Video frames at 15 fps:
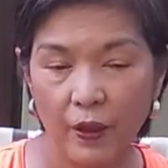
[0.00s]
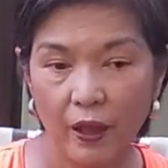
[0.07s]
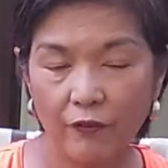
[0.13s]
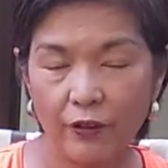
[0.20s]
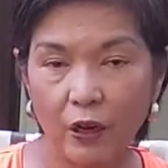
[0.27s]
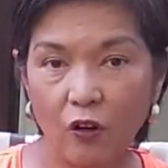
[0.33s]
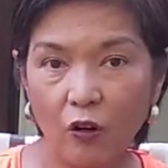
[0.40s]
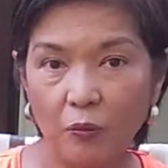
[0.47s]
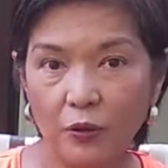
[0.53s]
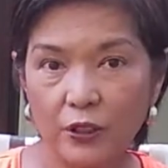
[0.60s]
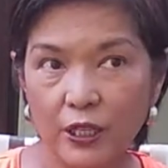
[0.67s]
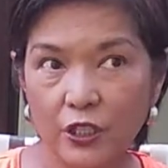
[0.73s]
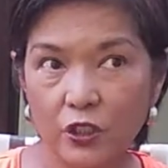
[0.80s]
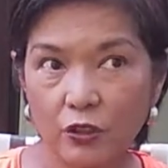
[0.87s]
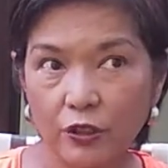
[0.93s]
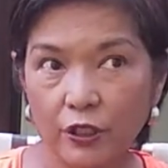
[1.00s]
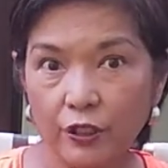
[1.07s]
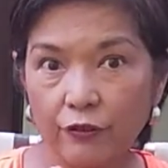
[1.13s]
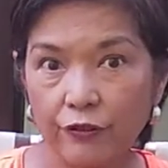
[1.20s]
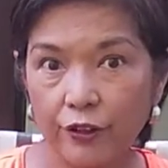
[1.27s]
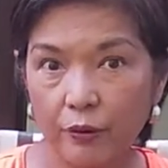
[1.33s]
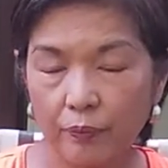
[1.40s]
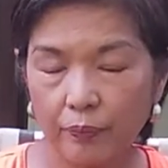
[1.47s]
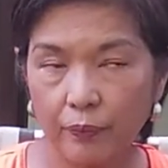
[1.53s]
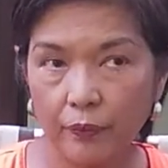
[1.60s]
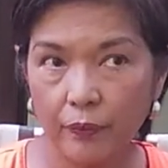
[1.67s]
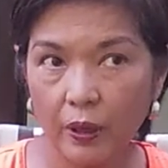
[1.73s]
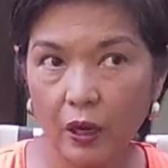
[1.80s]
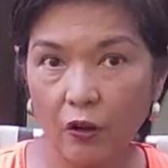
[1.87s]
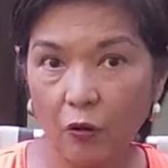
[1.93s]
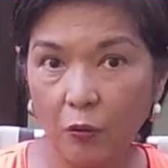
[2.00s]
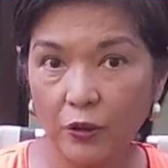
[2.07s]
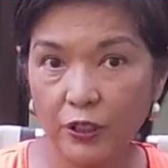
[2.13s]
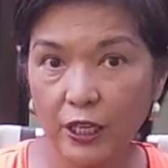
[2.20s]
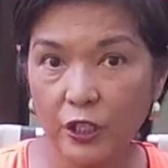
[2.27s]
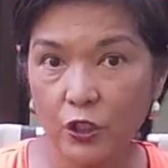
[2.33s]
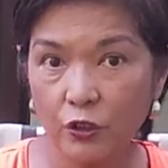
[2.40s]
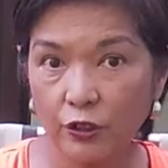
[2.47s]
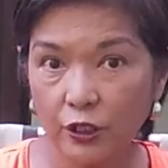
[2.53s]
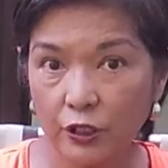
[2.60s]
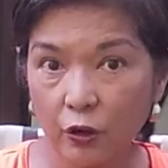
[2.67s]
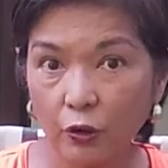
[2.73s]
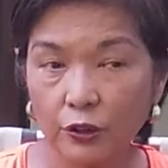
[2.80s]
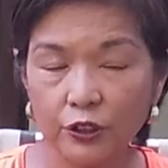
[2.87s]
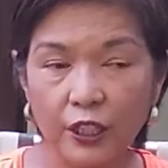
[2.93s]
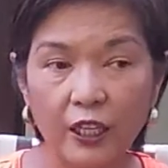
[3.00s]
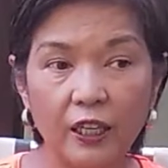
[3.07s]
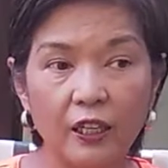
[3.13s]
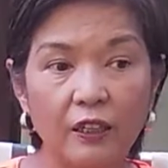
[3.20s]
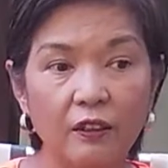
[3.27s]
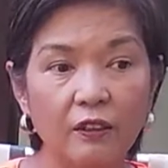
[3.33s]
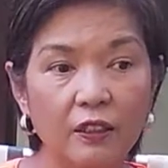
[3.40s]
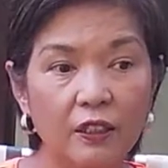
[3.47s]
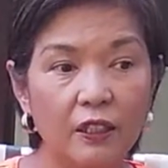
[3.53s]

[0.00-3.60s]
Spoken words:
have accommodation in the hotel,